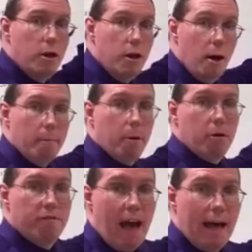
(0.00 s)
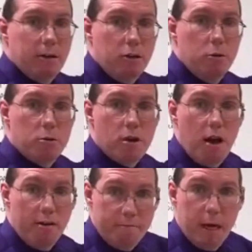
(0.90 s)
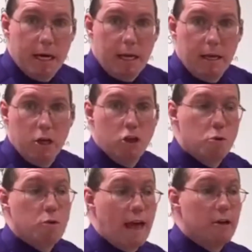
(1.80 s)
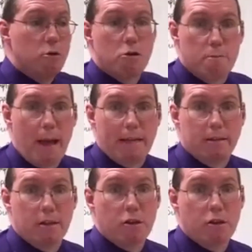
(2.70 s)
number values of money that you spent.